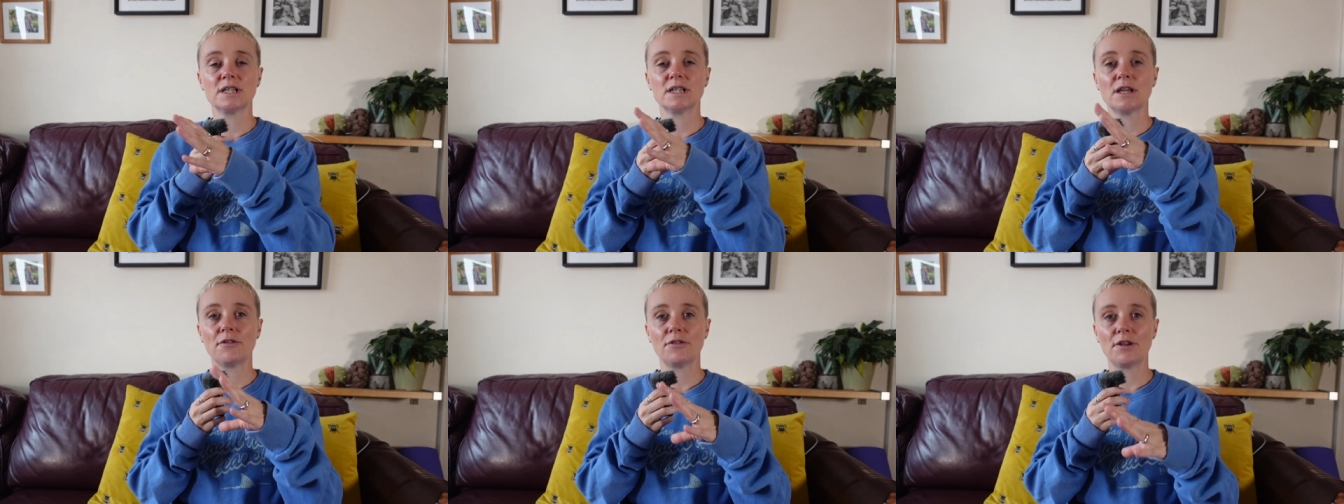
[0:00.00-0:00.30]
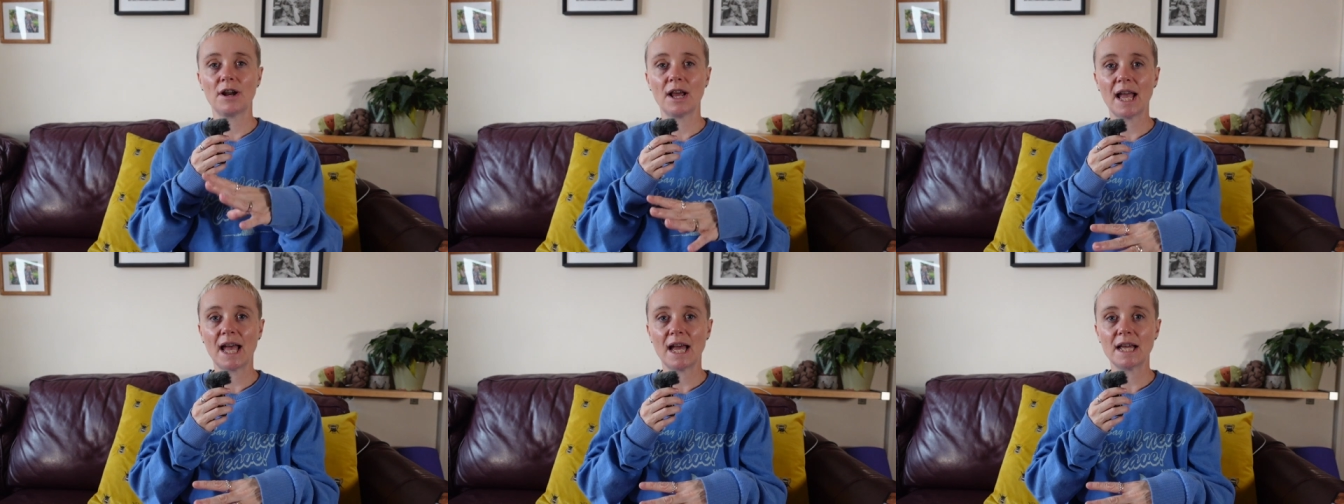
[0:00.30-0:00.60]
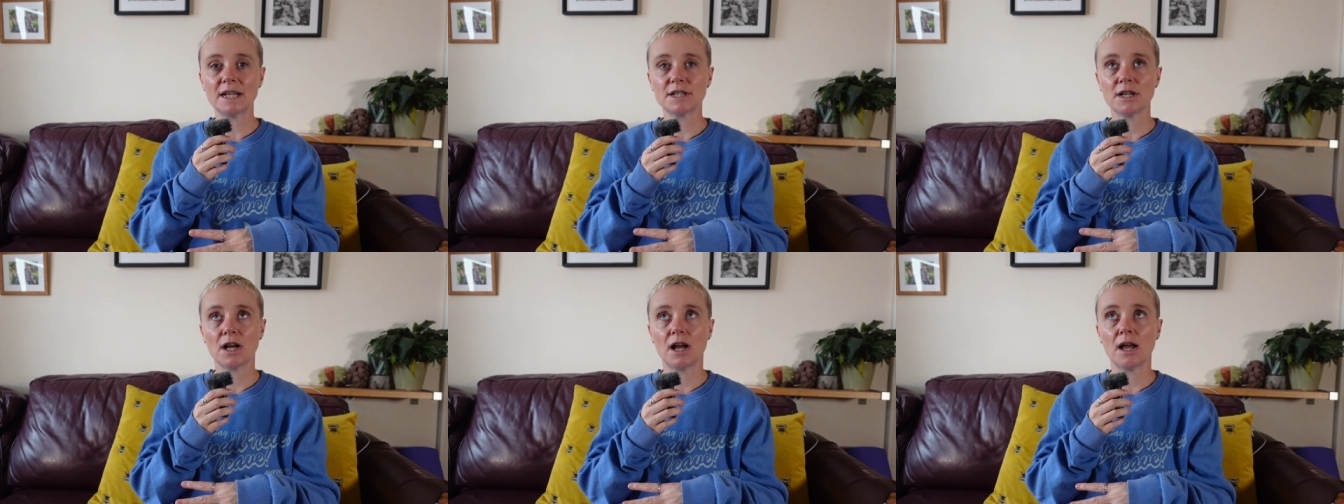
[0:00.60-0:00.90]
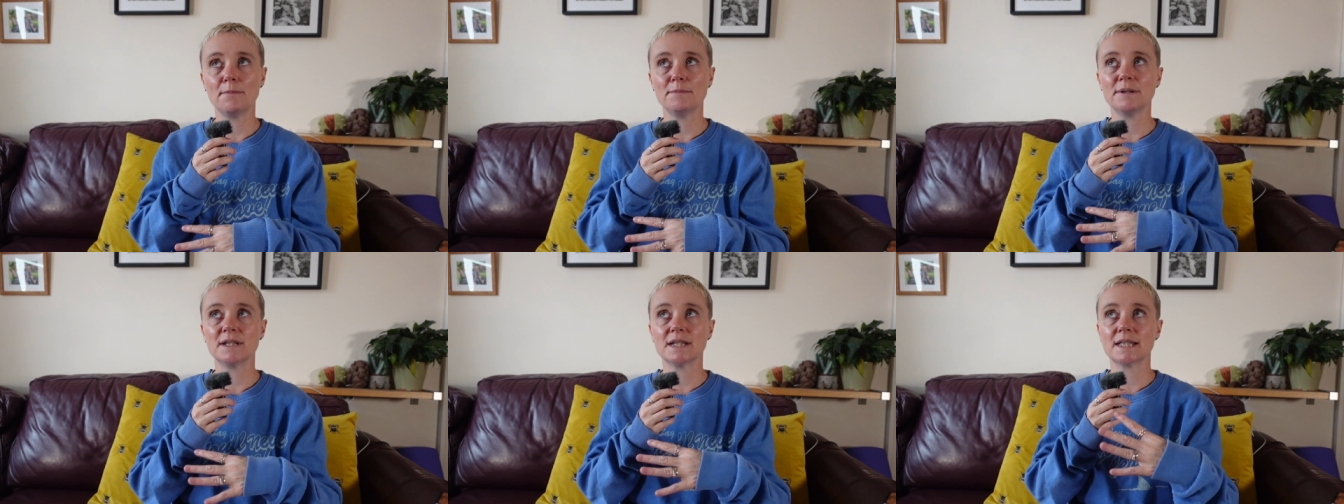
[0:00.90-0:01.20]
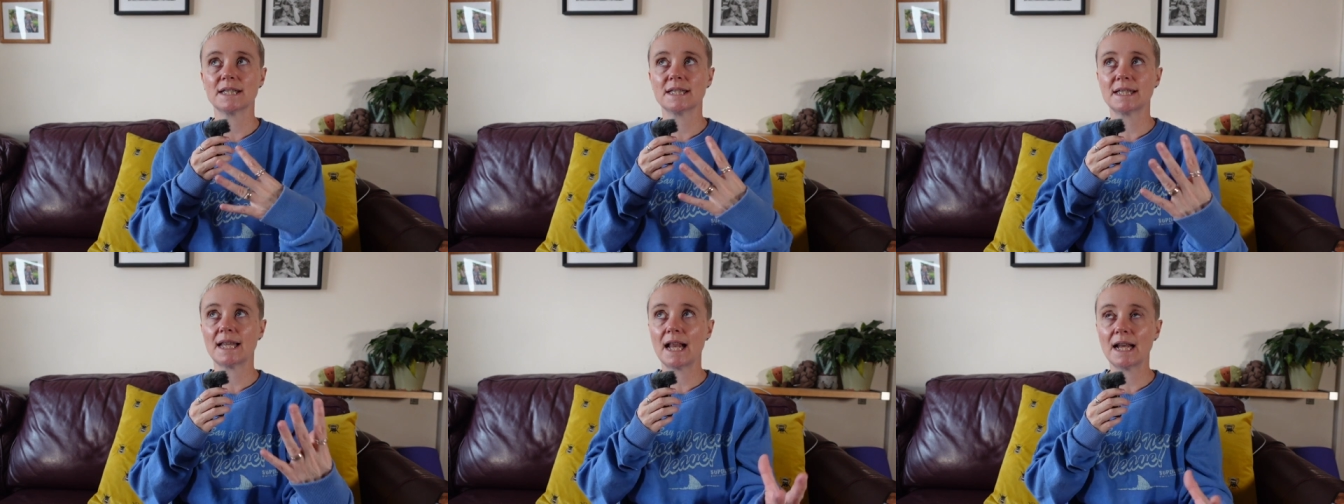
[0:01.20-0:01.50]
so that I had time to
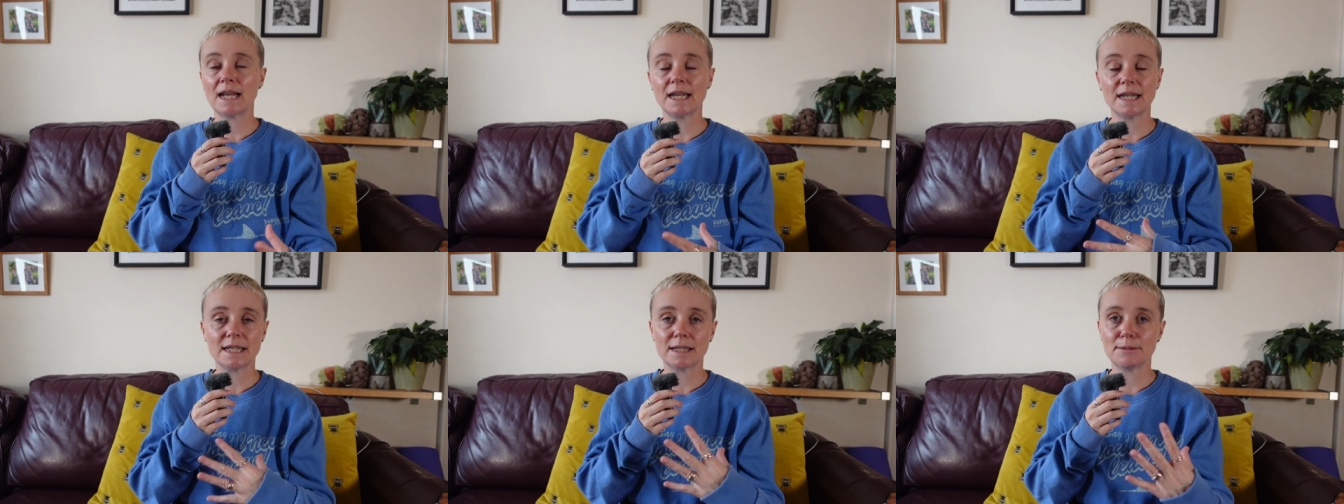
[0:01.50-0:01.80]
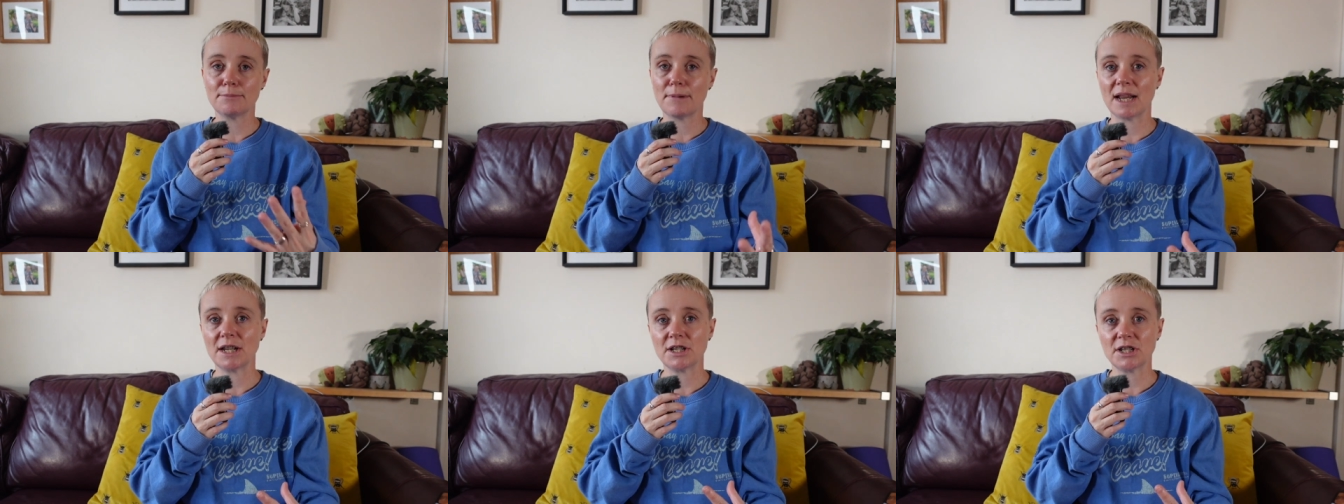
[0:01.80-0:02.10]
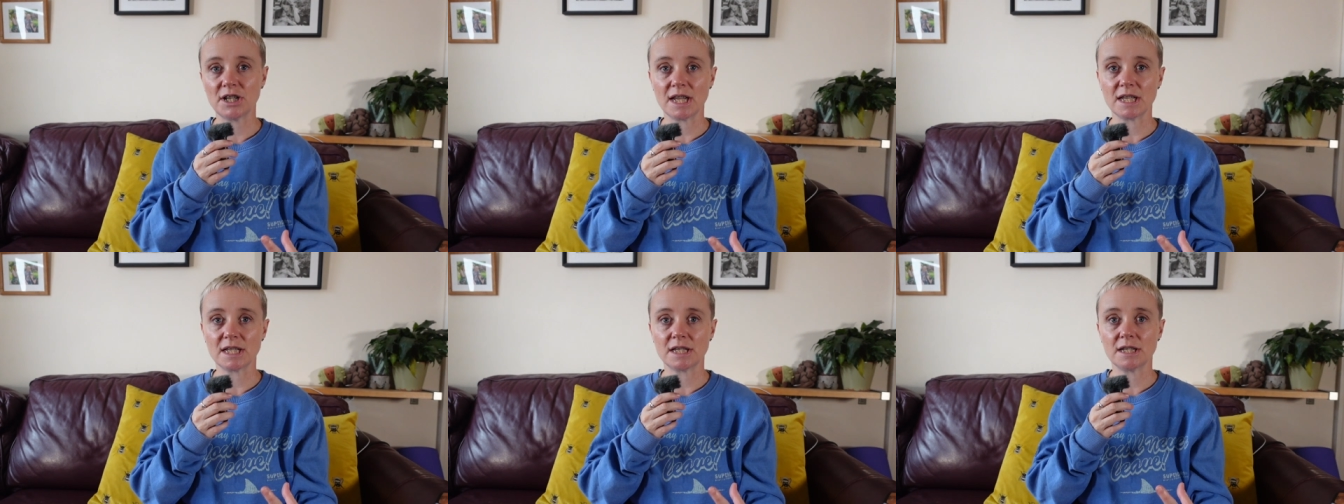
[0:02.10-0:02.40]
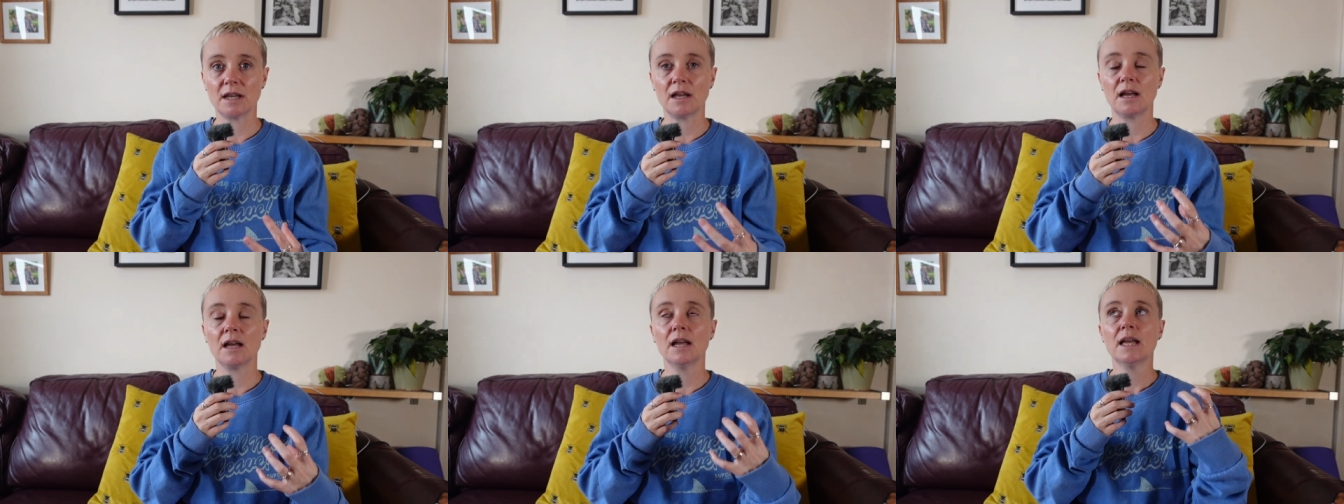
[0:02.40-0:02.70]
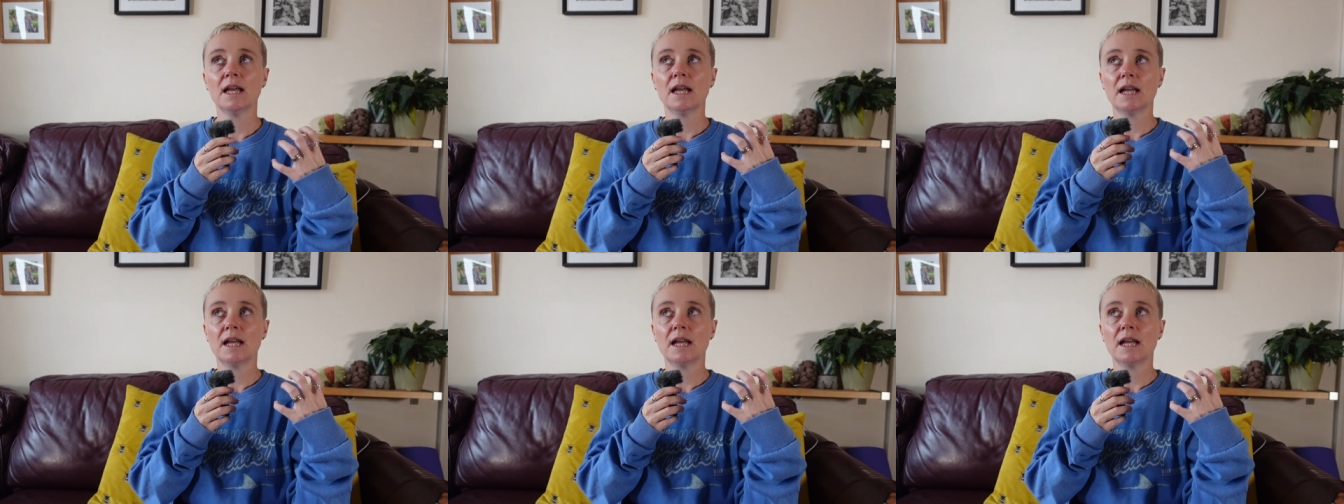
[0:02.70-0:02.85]
settle into Manchester,